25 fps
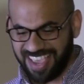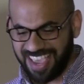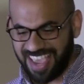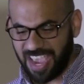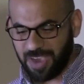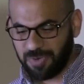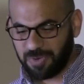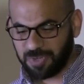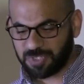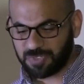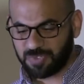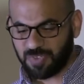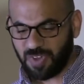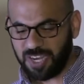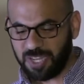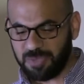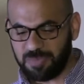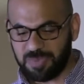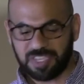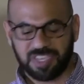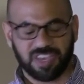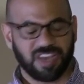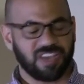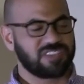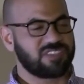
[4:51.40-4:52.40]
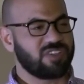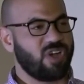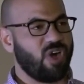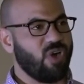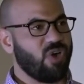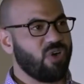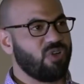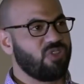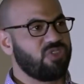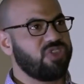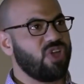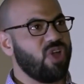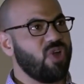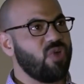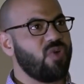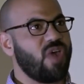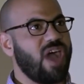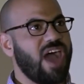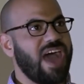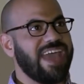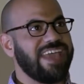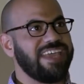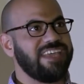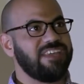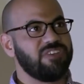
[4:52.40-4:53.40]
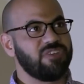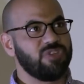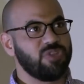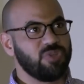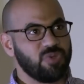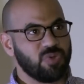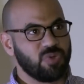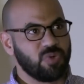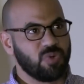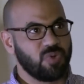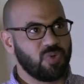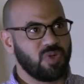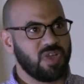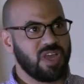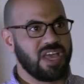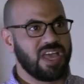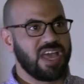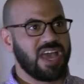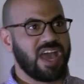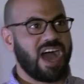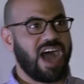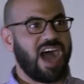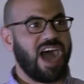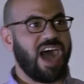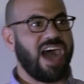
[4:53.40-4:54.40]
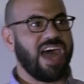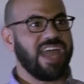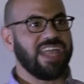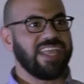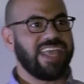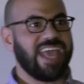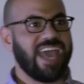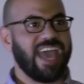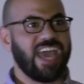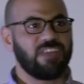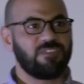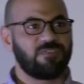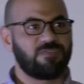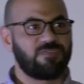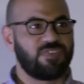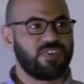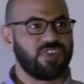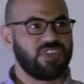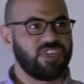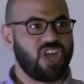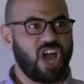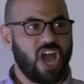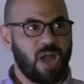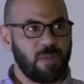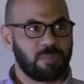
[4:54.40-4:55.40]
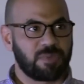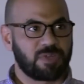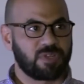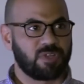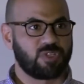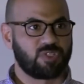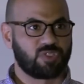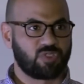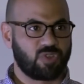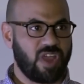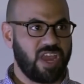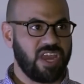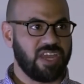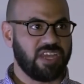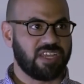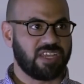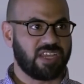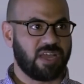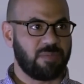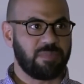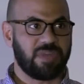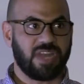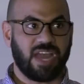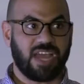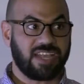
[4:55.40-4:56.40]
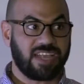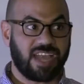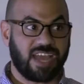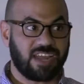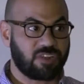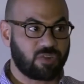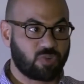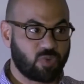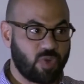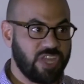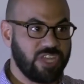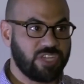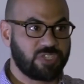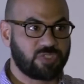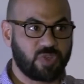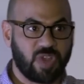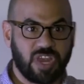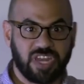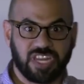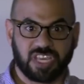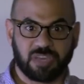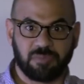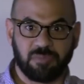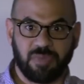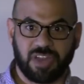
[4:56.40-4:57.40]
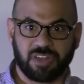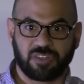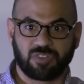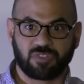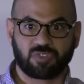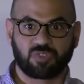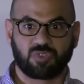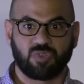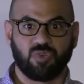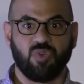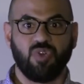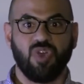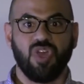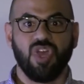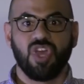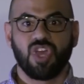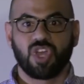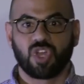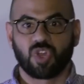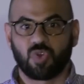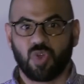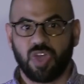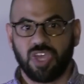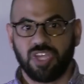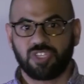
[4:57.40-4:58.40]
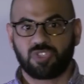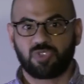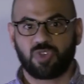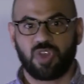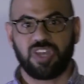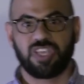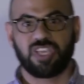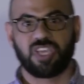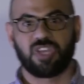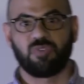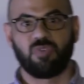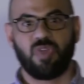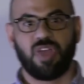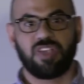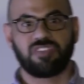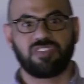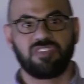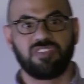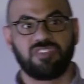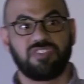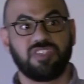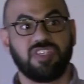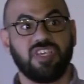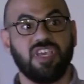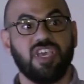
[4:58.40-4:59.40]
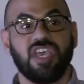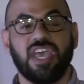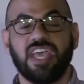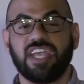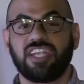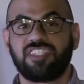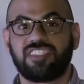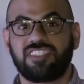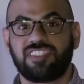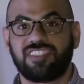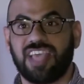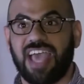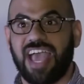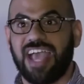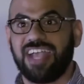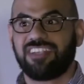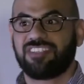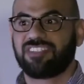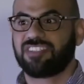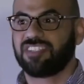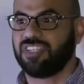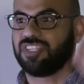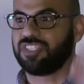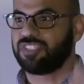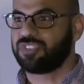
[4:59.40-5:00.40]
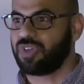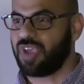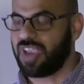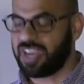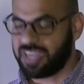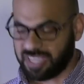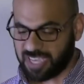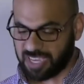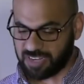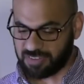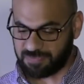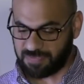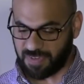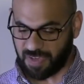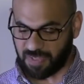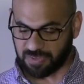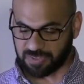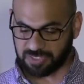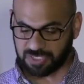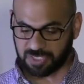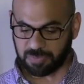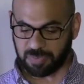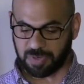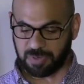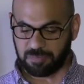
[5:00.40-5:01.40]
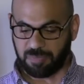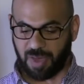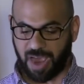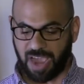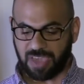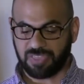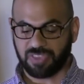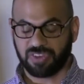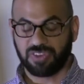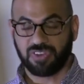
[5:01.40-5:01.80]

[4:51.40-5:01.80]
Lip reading: it was funny because although I knew I had phenomenal training, I mean, I got great training in medical school, great training in residency, excellent training in fellowship. And by the